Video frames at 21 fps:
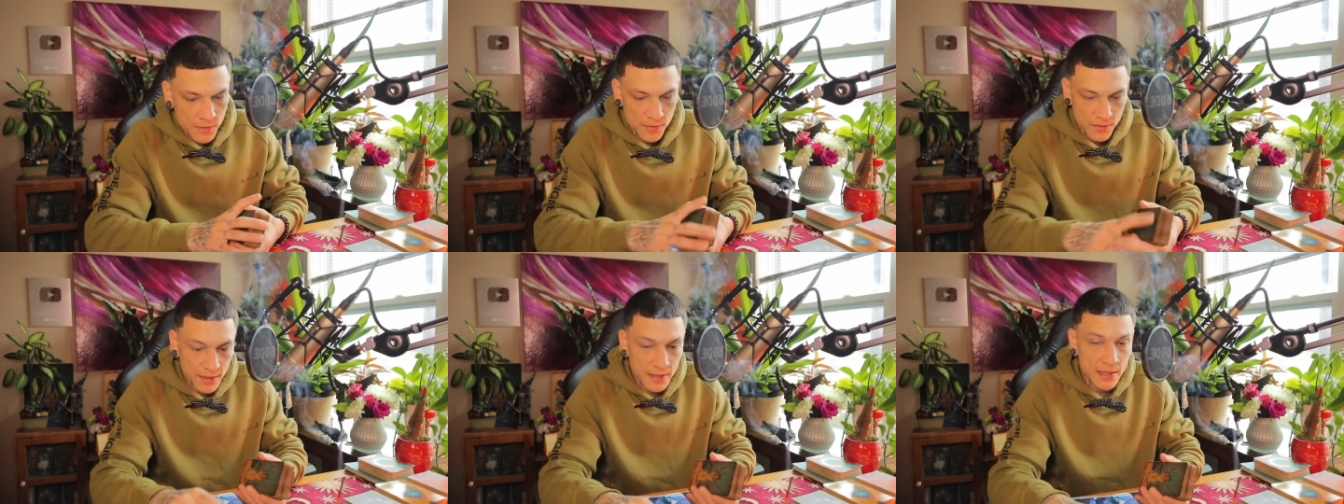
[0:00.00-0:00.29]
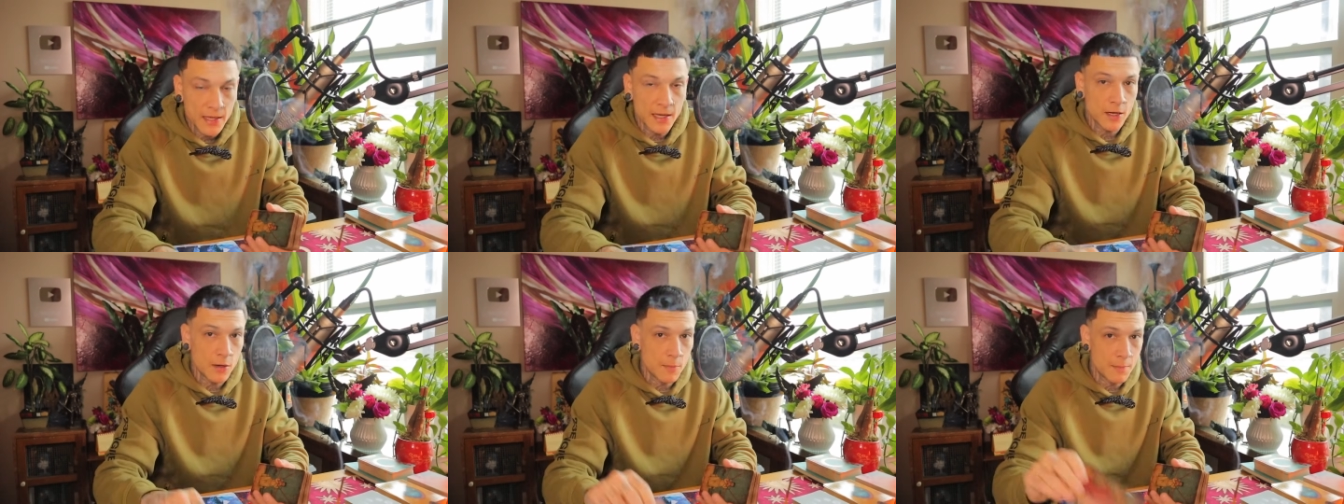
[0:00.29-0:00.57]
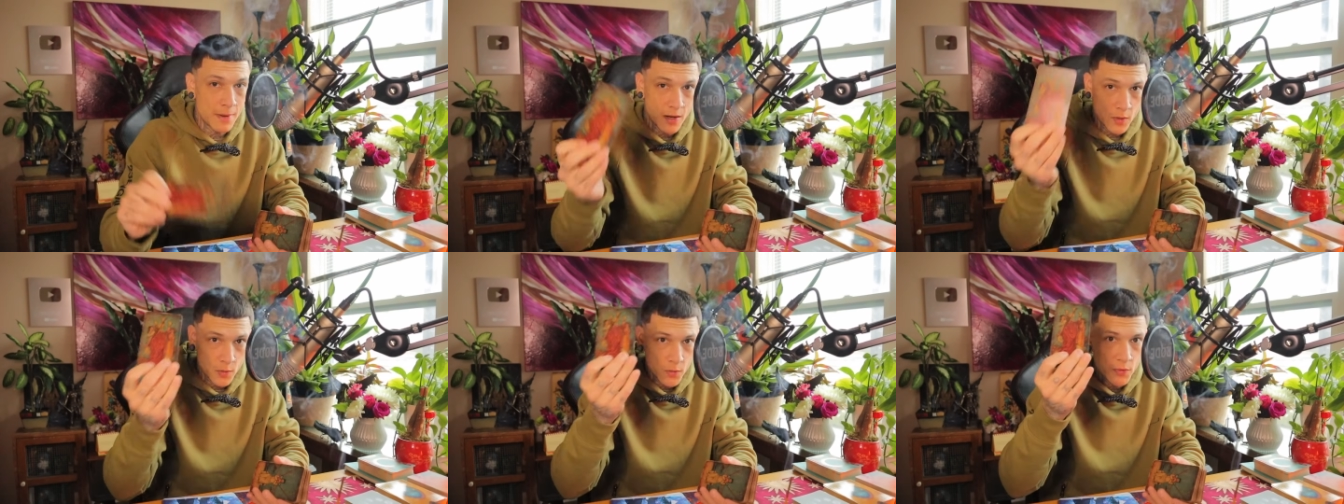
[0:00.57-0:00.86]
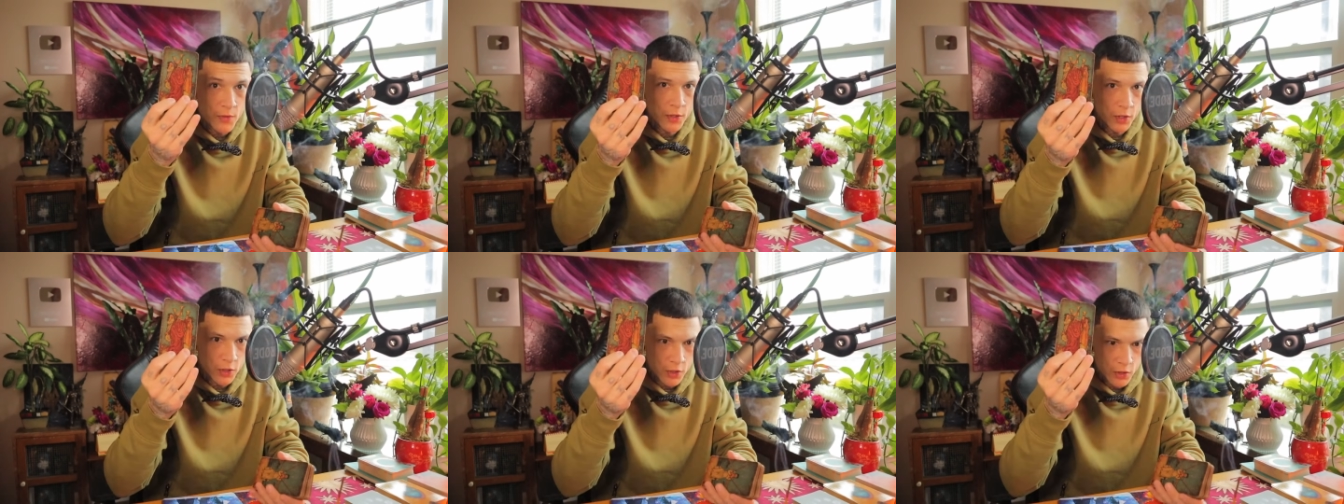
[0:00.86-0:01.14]
Thinking
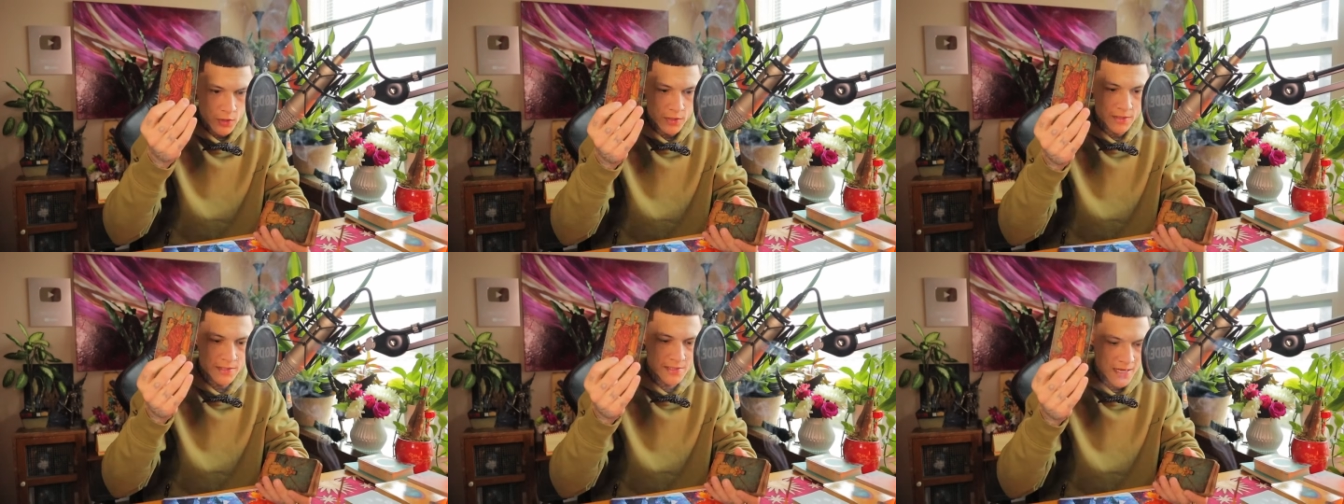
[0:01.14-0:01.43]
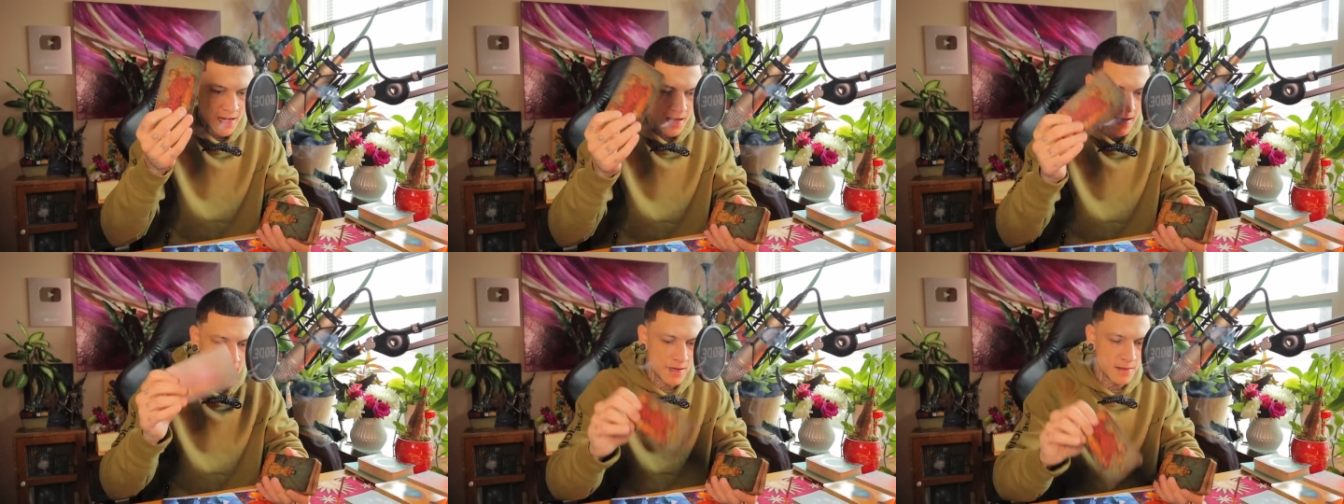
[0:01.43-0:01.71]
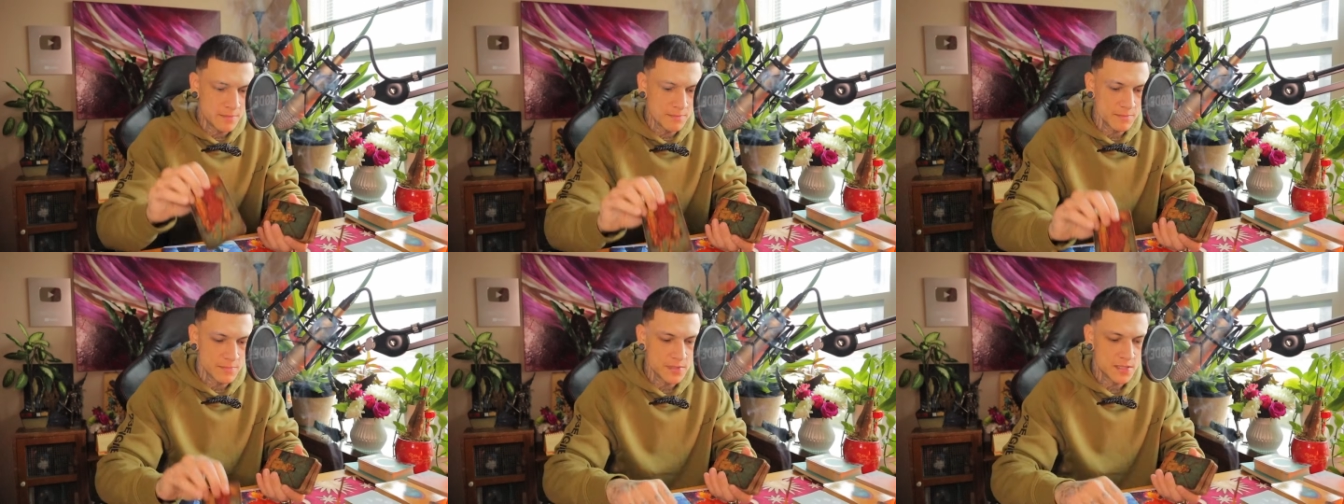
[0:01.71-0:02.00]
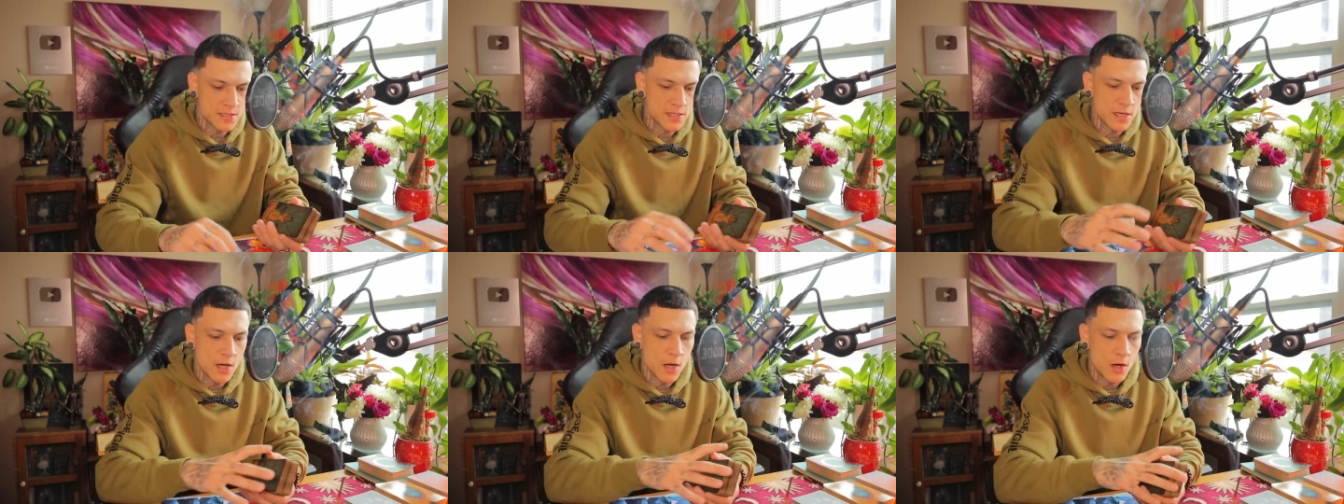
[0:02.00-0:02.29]
about the good
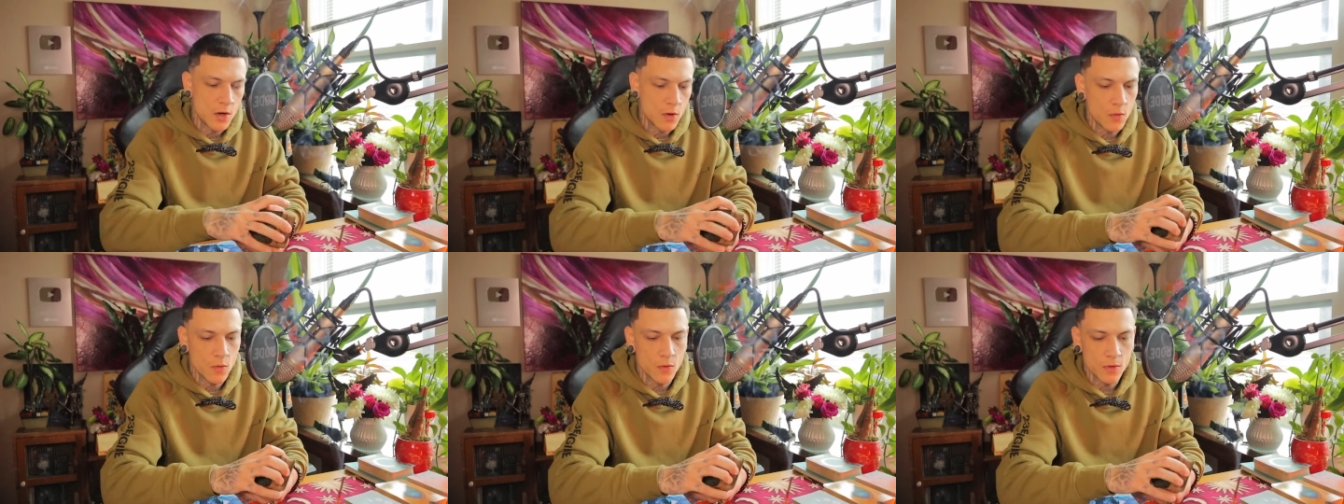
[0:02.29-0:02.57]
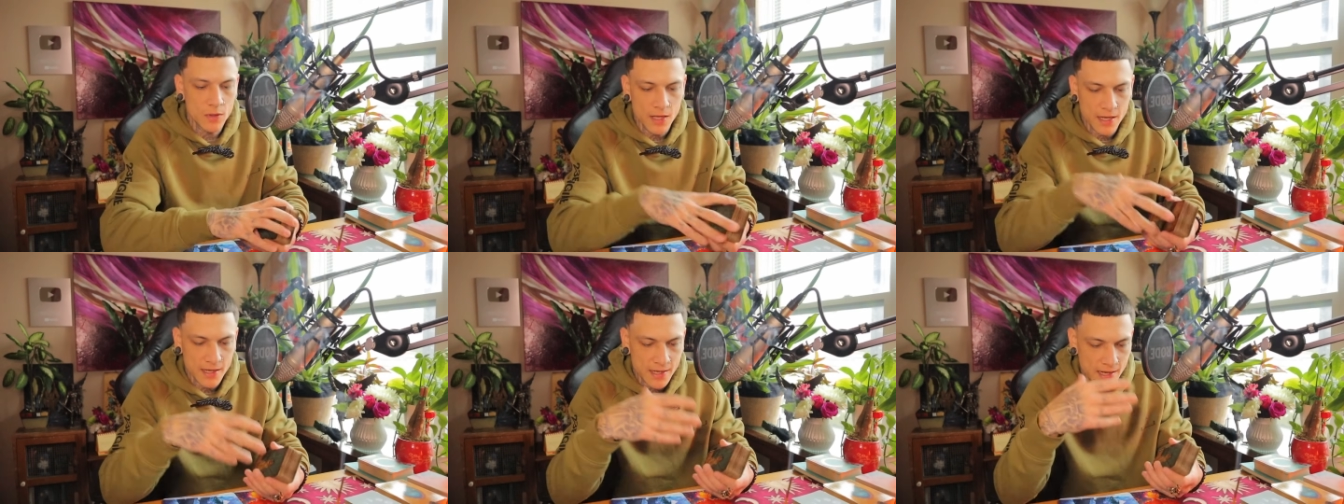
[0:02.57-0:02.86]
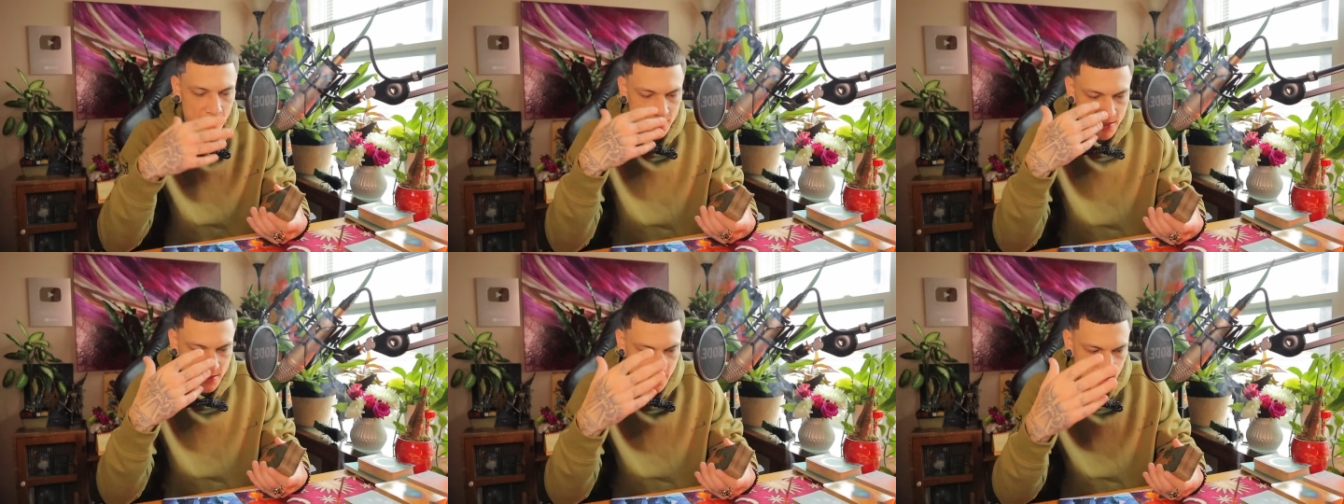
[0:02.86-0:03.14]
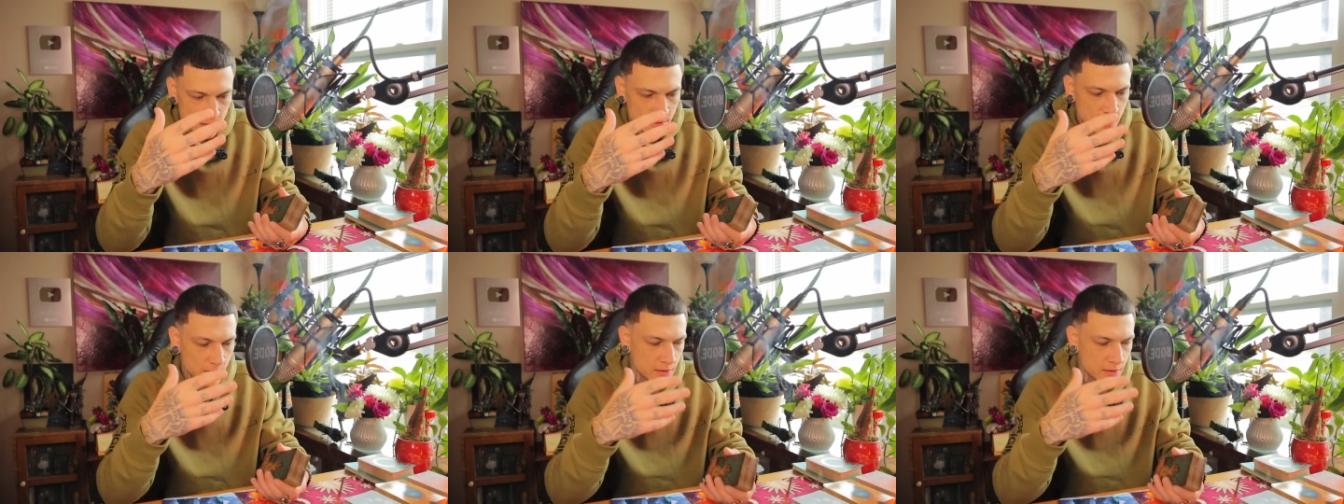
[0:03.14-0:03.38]
times, or like I said,